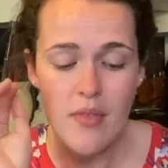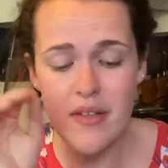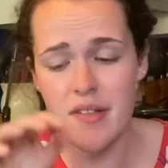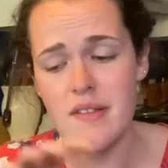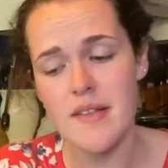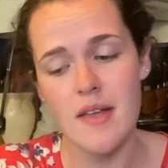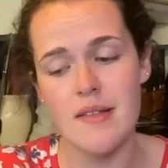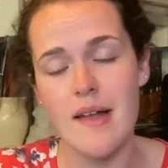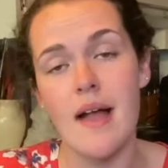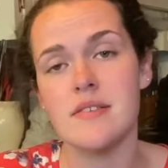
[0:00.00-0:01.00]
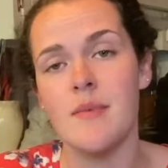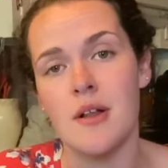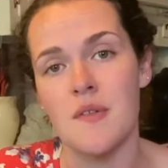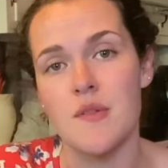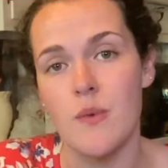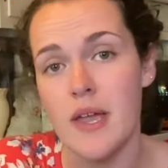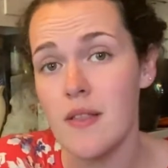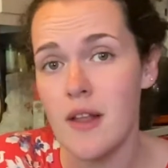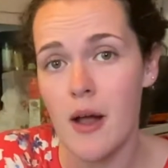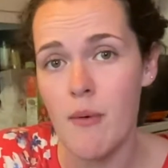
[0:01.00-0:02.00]
This is the exact amount of
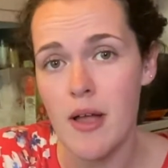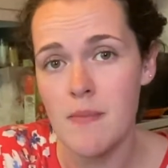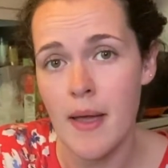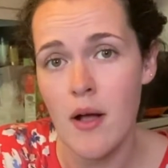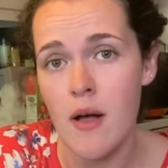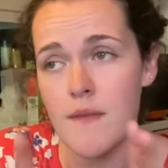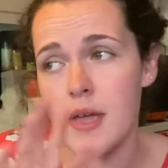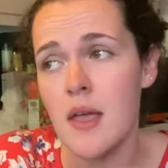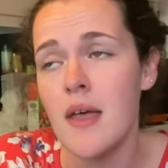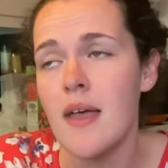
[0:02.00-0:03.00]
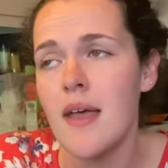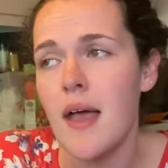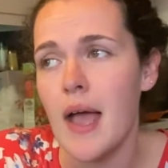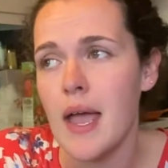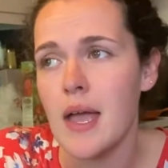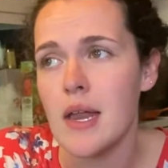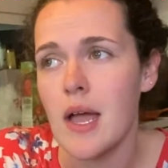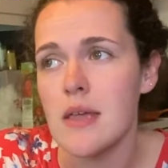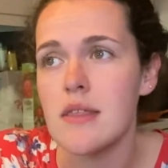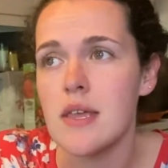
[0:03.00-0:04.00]
sweet that I want in my coffee, and
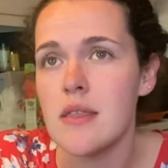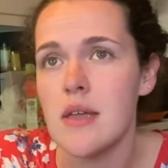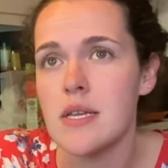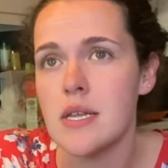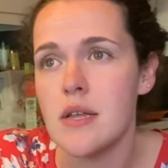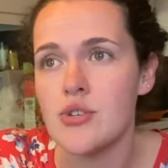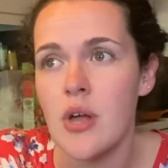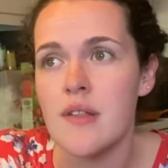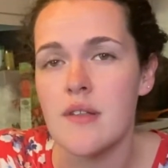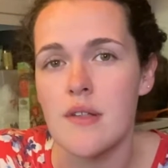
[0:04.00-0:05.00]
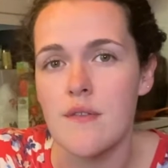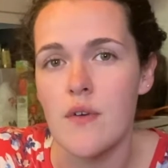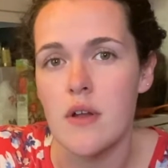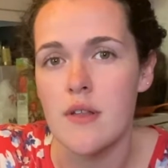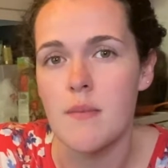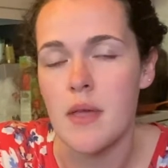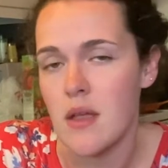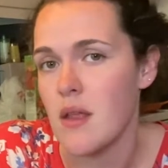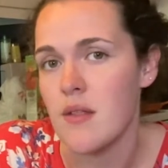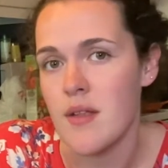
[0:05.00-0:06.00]
I think they did it justice for it being
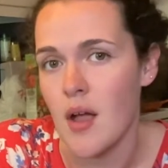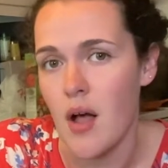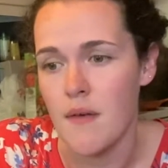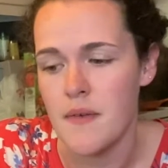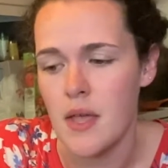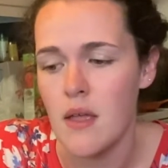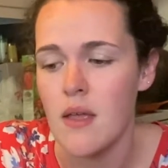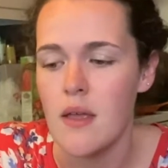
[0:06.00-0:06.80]
an instant coffee.